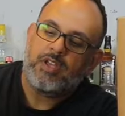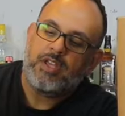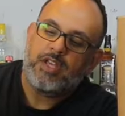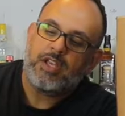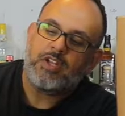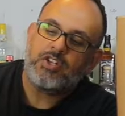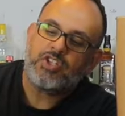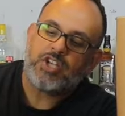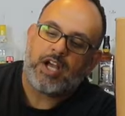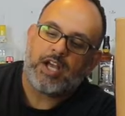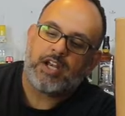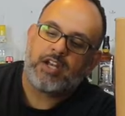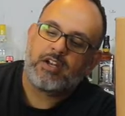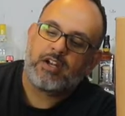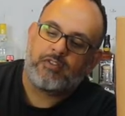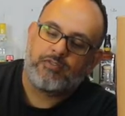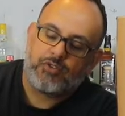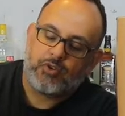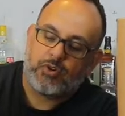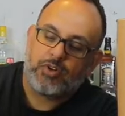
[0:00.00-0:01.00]
hinge on it,
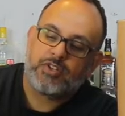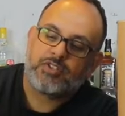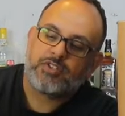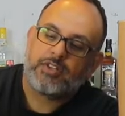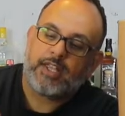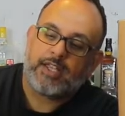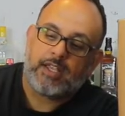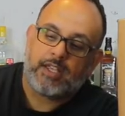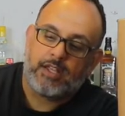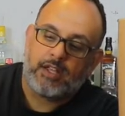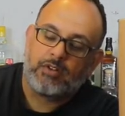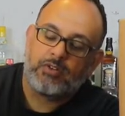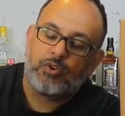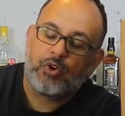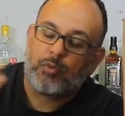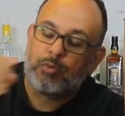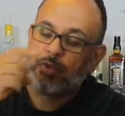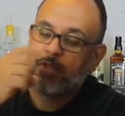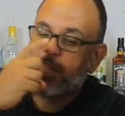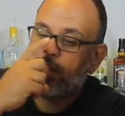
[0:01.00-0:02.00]
of course, like a
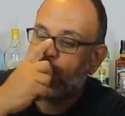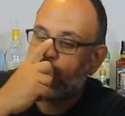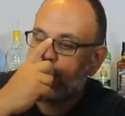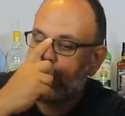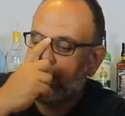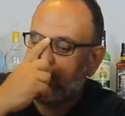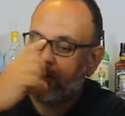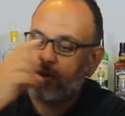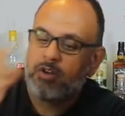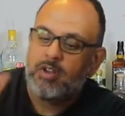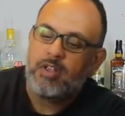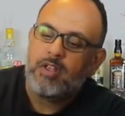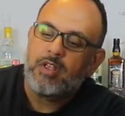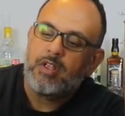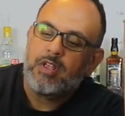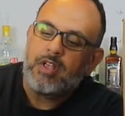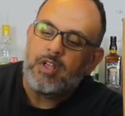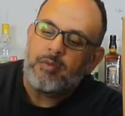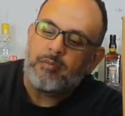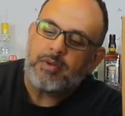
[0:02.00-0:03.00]
normal carabiner,
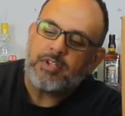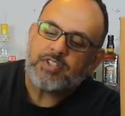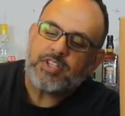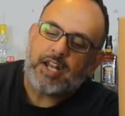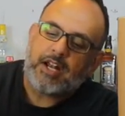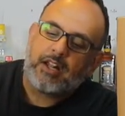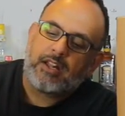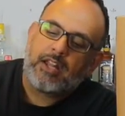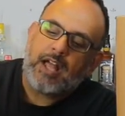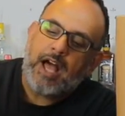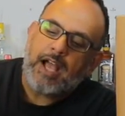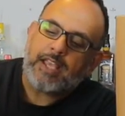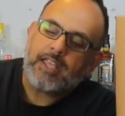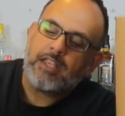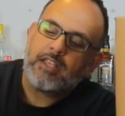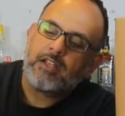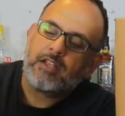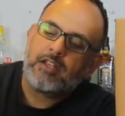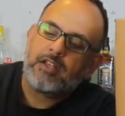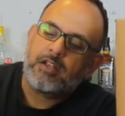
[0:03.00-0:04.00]
but it's got a
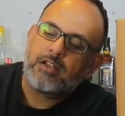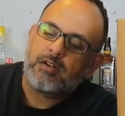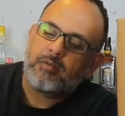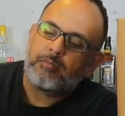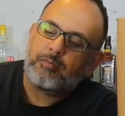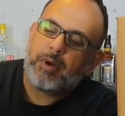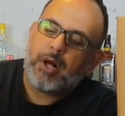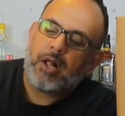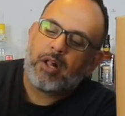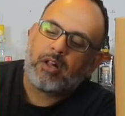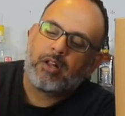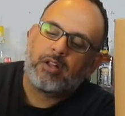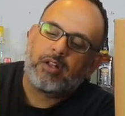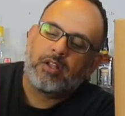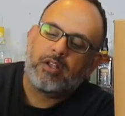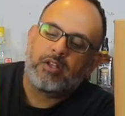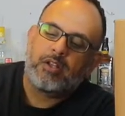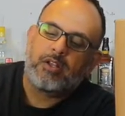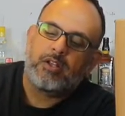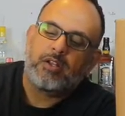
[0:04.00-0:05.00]
locking
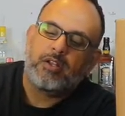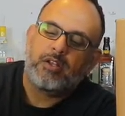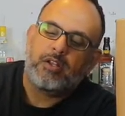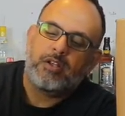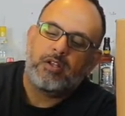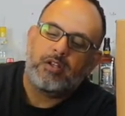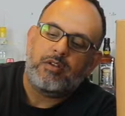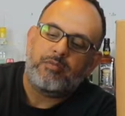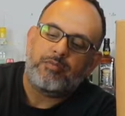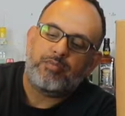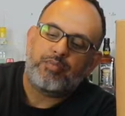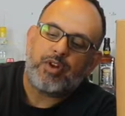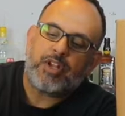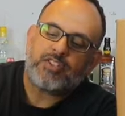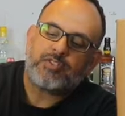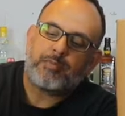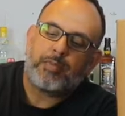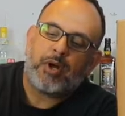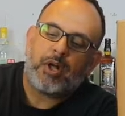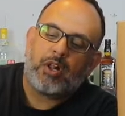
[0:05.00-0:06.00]
ball,
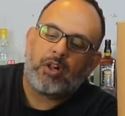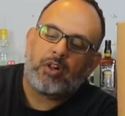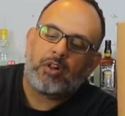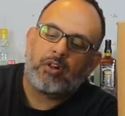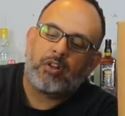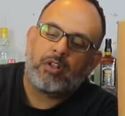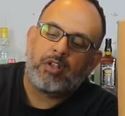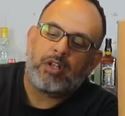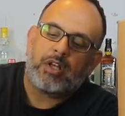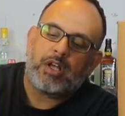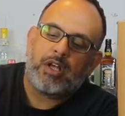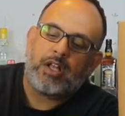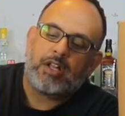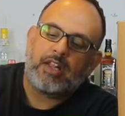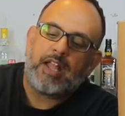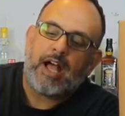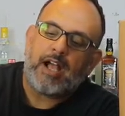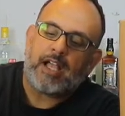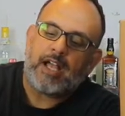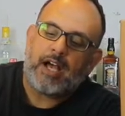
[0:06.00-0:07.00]
press ball
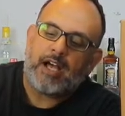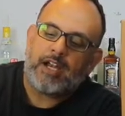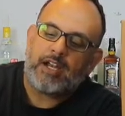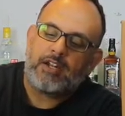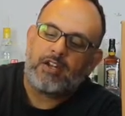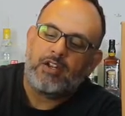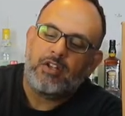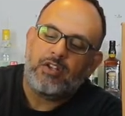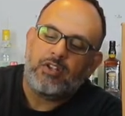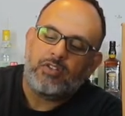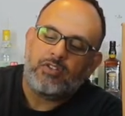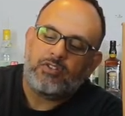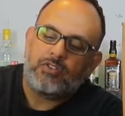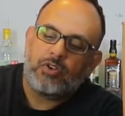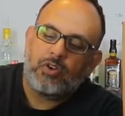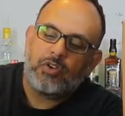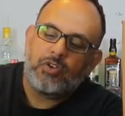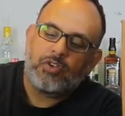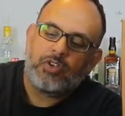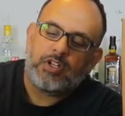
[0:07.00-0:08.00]
lock on it.
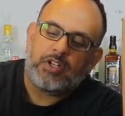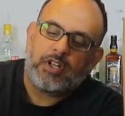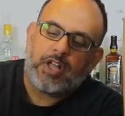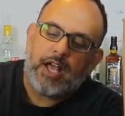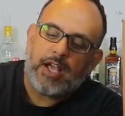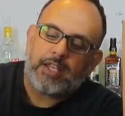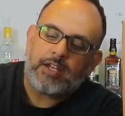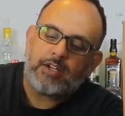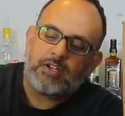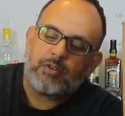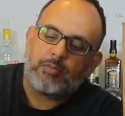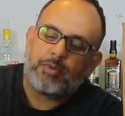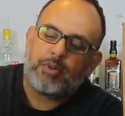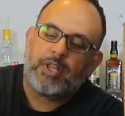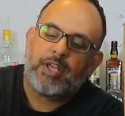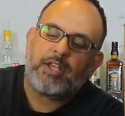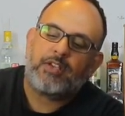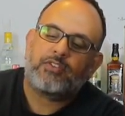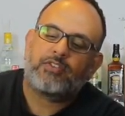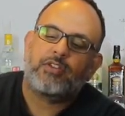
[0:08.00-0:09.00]
So you can lock it into
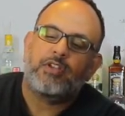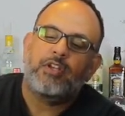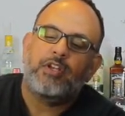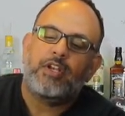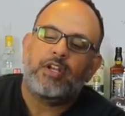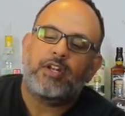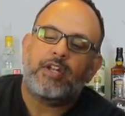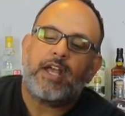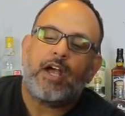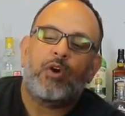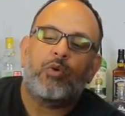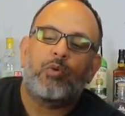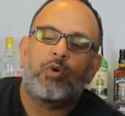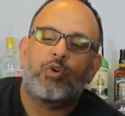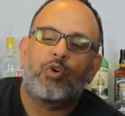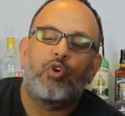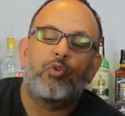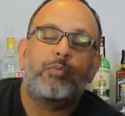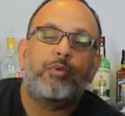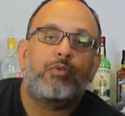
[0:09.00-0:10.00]
place, and now it
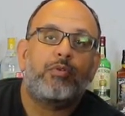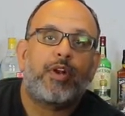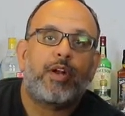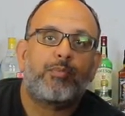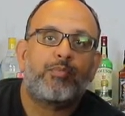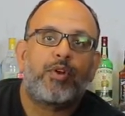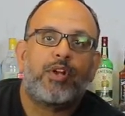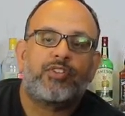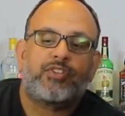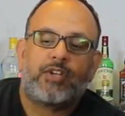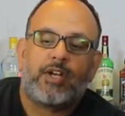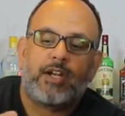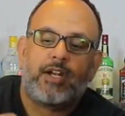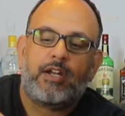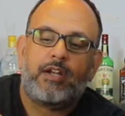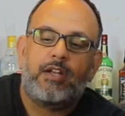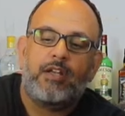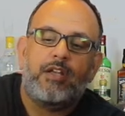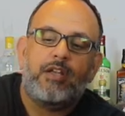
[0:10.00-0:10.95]
won't open when I press on it.